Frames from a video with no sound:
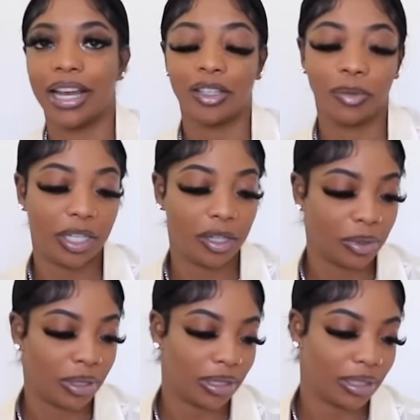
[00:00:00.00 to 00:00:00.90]
that's what he
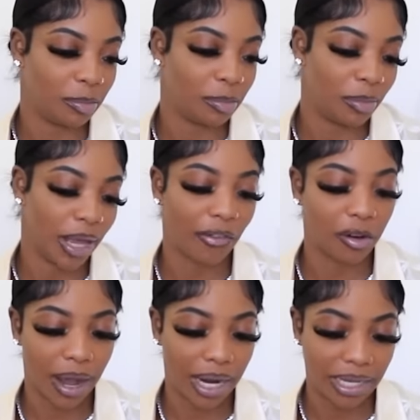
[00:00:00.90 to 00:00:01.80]
was,
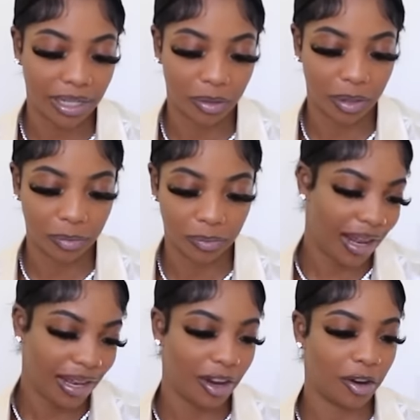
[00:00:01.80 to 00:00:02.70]
everybody hero.
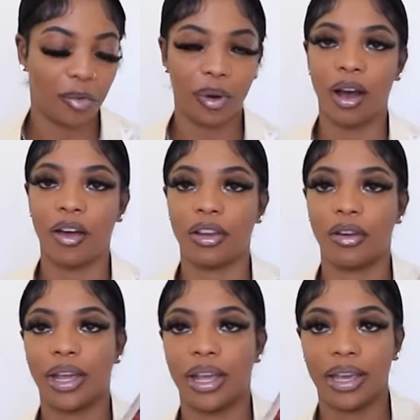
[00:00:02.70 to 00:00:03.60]
In here, all the
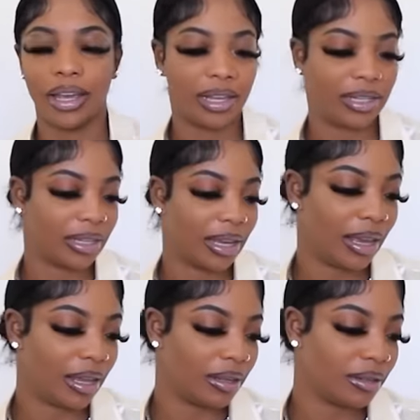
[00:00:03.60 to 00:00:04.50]
grandkids
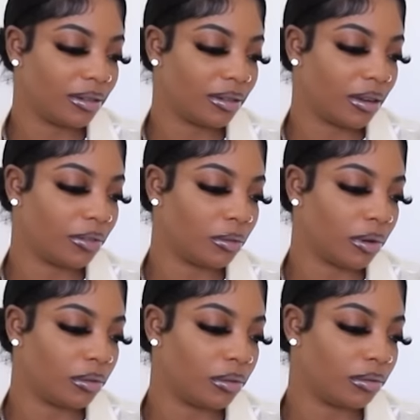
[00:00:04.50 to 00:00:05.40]
and stuff
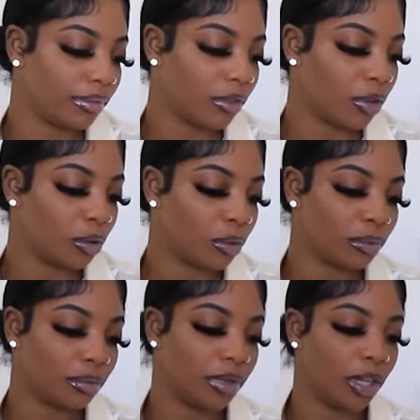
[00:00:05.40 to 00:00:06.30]
wrote little
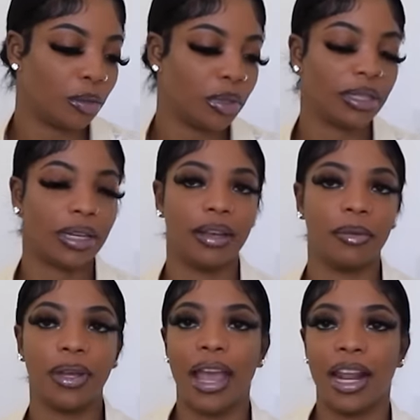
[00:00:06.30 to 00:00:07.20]
notes to
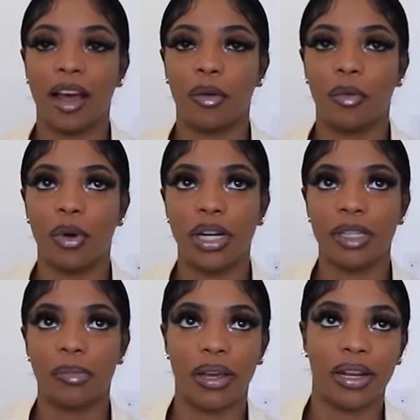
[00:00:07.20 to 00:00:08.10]
him. And I wanted
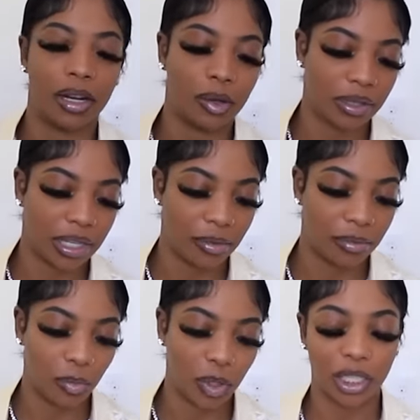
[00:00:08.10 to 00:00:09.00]
to pin a note to
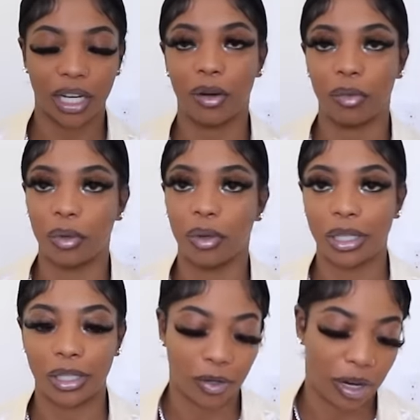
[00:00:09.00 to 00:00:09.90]
him, which I wrote on
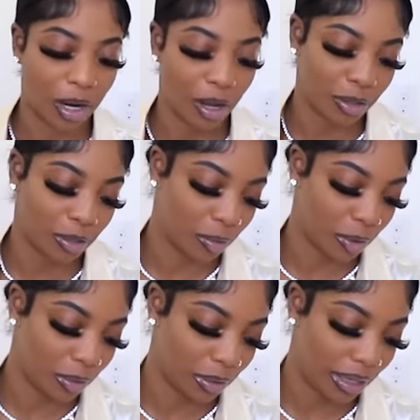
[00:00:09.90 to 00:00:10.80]
Instagram. I also
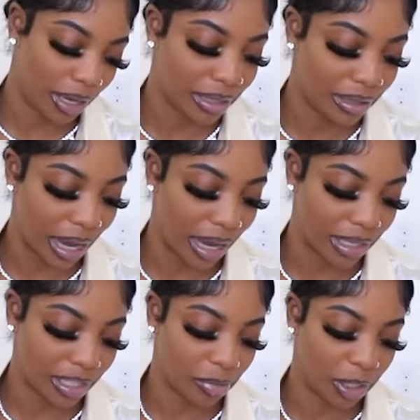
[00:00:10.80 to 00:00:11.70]
wrote
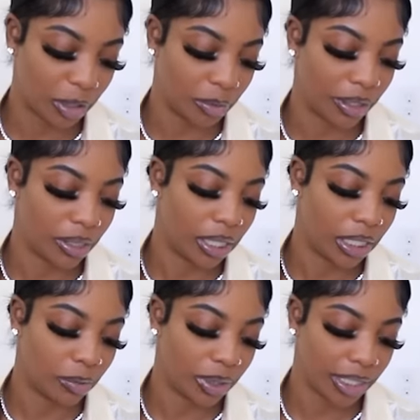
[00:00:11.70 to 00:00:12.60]
inside his obituary,
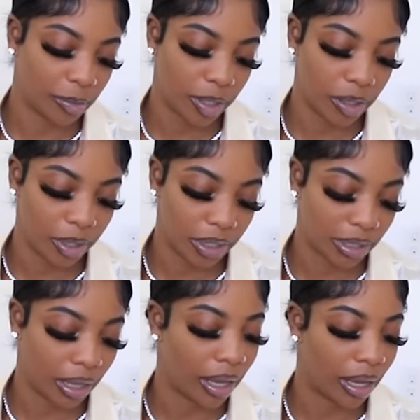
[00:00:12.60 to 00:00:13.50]
and it was just pretty much
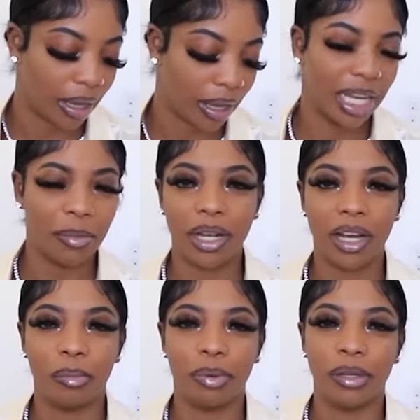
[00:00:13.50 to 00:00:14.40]
saying, summing
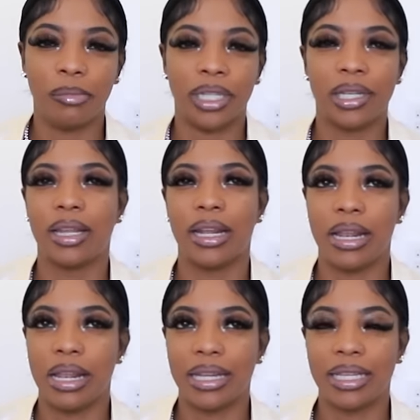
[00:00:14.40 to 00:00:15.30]
up pretty much the,
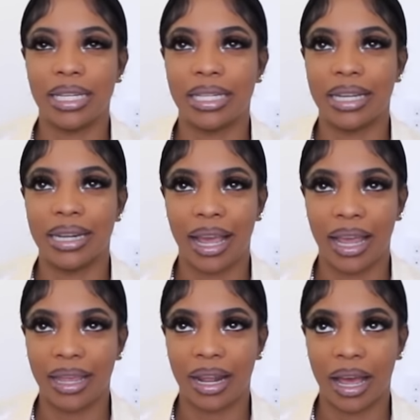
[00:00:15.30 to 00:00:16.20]
since the
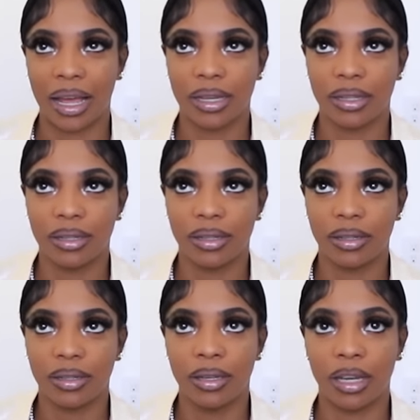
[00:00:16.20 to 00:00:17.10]
day that I
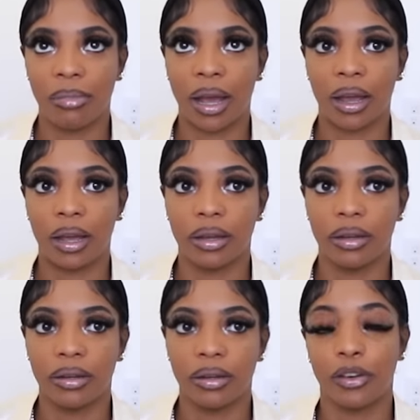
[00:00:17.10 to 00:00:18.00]
took my
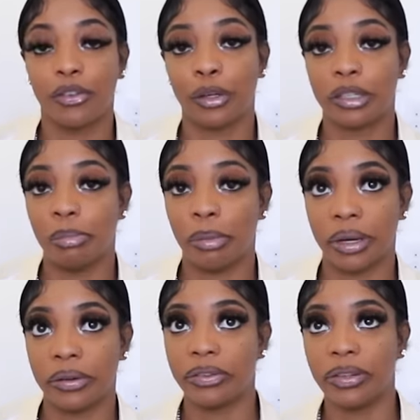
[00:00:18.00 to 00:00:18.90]
first
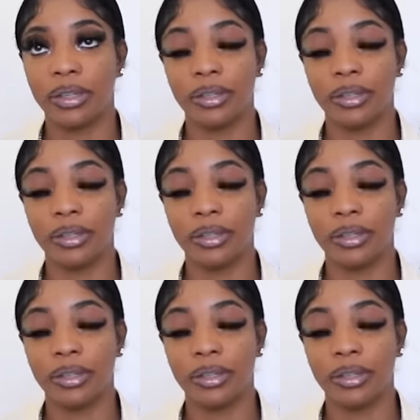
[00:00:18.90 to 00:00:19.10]
breath